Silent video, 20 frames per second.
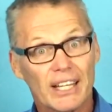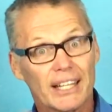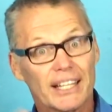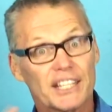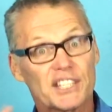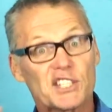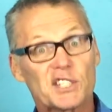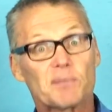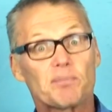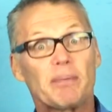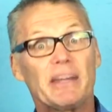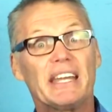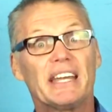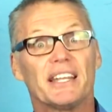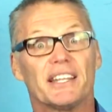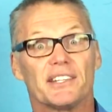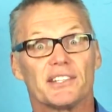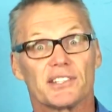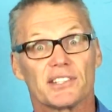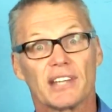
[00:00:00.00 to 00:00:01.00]
It
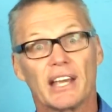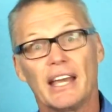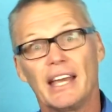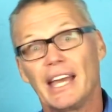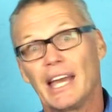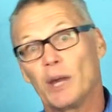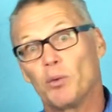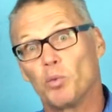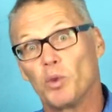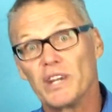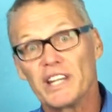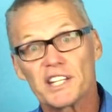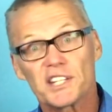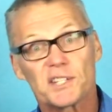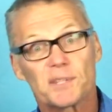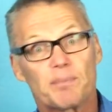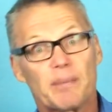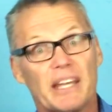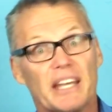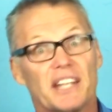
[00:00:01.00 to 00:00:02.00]
spins. And when it
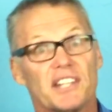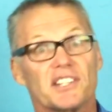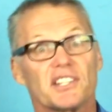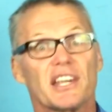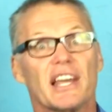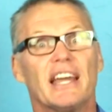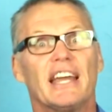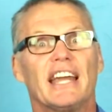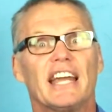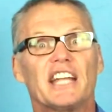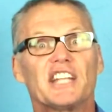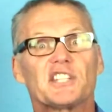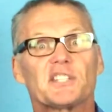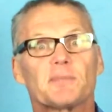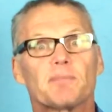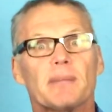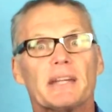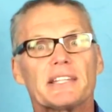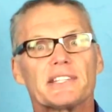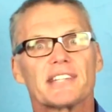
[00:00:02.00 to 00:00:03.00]
spins, it
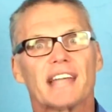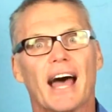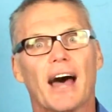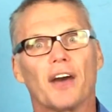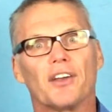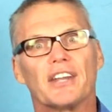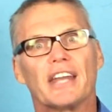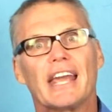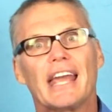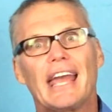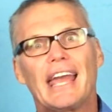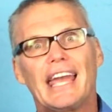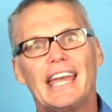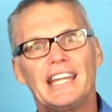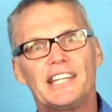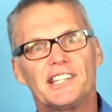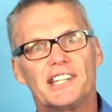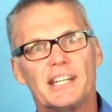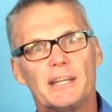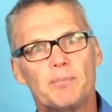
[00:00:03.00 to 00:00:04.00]
spits out
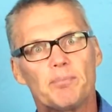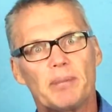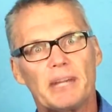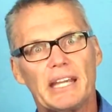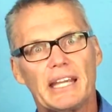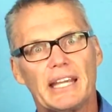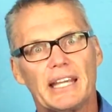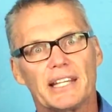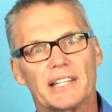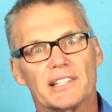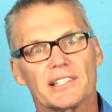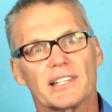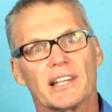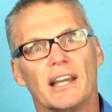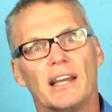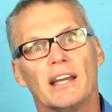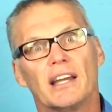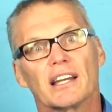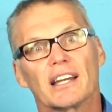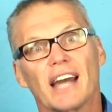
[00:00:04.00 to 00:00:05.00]
ATPs,
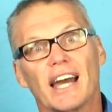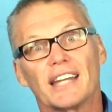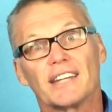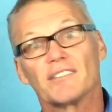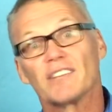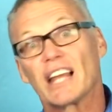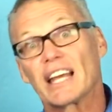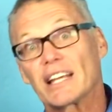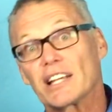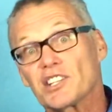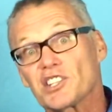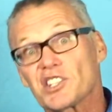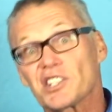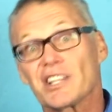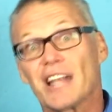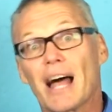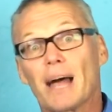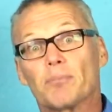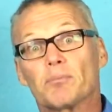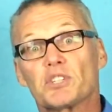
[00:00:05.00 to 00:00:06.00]
kind of like a
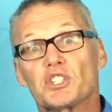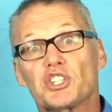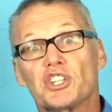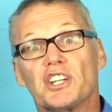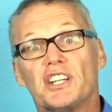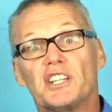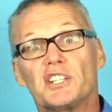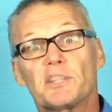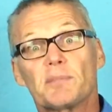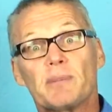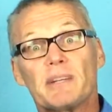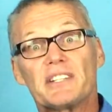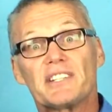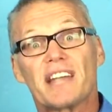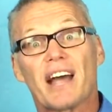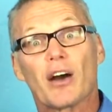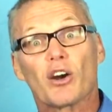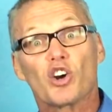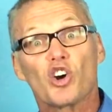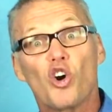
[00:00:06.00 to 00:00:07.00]
slot machine spits
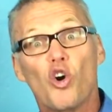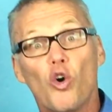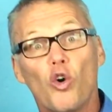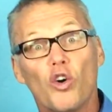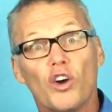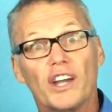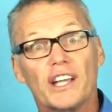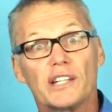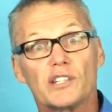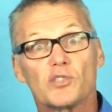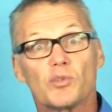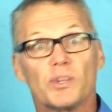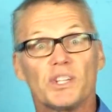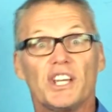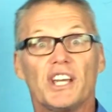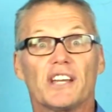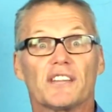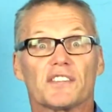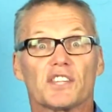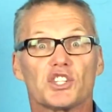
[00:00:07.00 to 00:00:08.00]
out coins when you
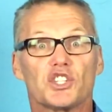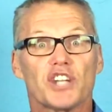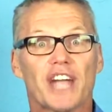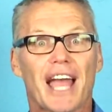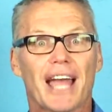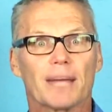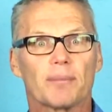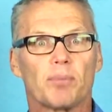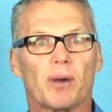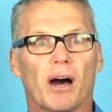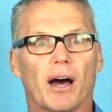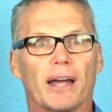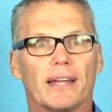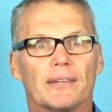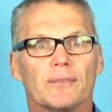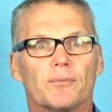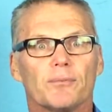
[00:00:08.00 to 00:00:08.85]
hit the jackpot.